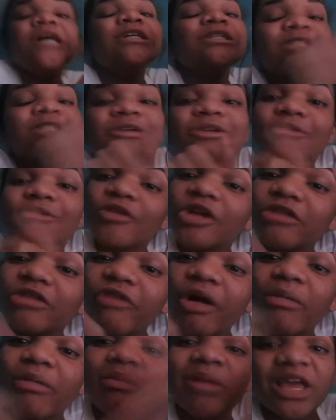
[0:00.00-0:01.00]
So don't forget to
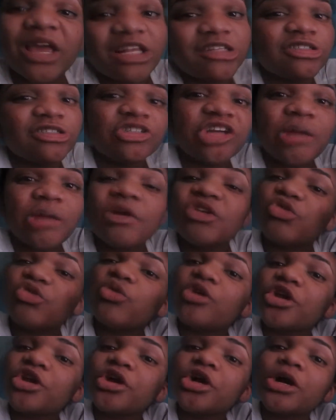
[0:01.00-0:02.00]
follow me on my Instagram and
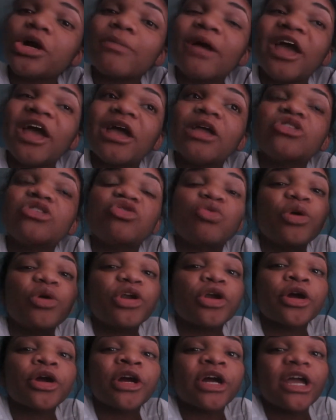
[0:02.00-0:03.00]
Twitter. My
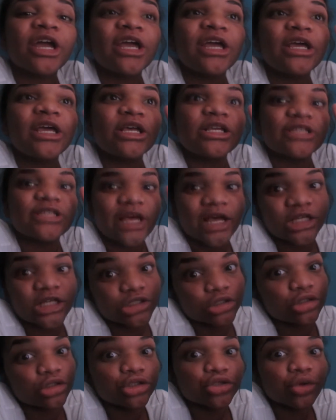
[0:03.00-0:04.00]
Twitter is
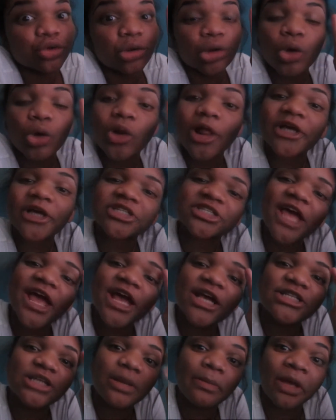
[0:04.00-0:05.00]
ask underscore Nicole
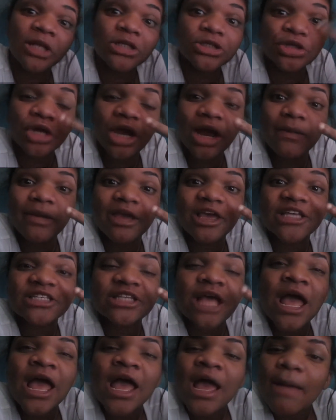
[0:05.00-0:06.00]
XX and my Instagram is
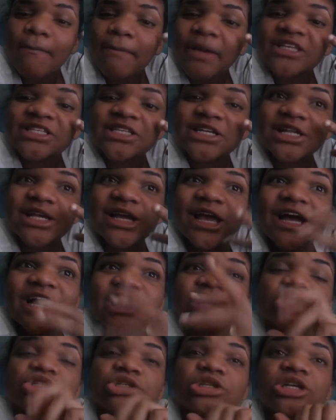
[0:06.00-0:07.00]
basically
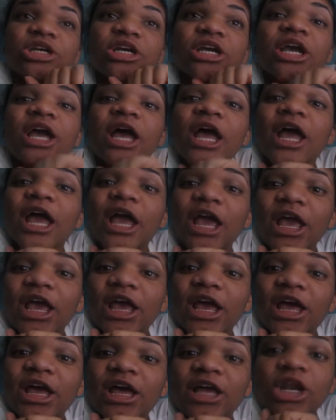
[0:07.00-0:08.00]
Ashleigh.
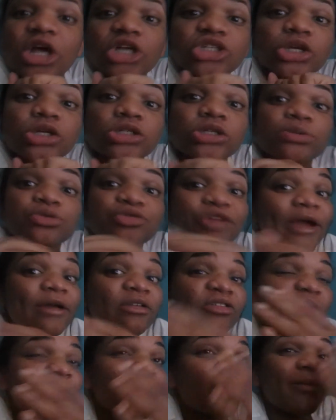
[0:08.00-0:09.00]
And also
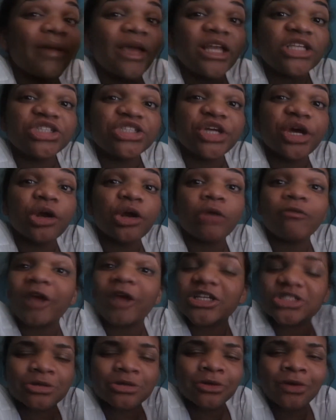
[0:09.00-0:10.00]
subscribe to my main channel. If you
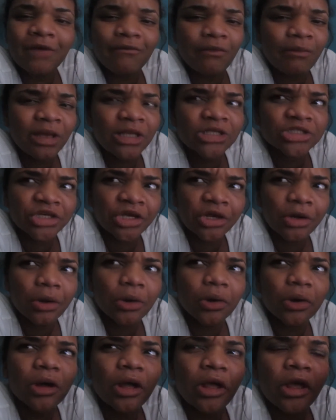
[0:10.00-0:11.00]
guys don't know, I have a main
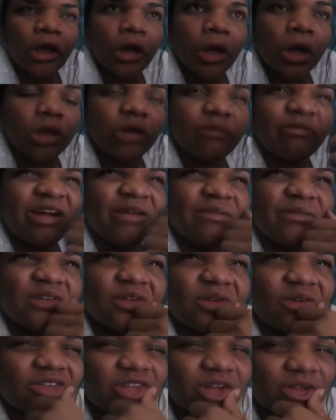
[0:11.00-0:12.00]
channel. You probably
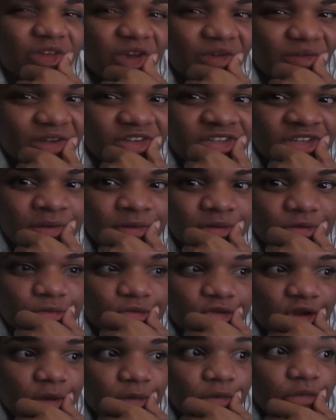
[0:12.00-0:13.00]
do because I only have like 7
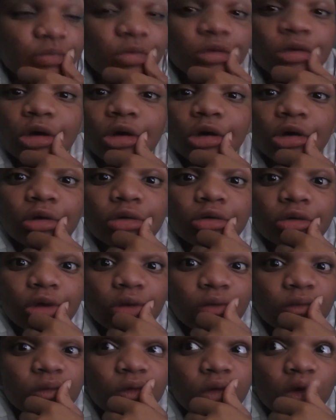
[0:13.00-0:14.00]
subscribers. But guys, I
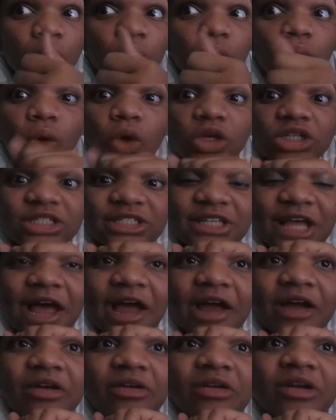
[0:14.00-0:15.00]
vlog a lot.
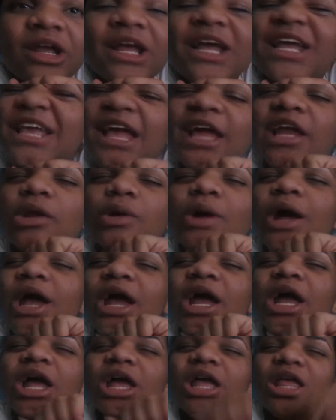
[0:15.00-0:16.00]
So, yeah,
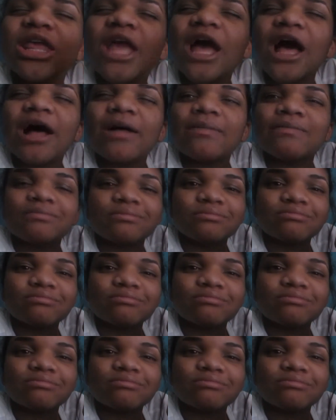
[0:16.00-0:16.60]
anyway, yeah.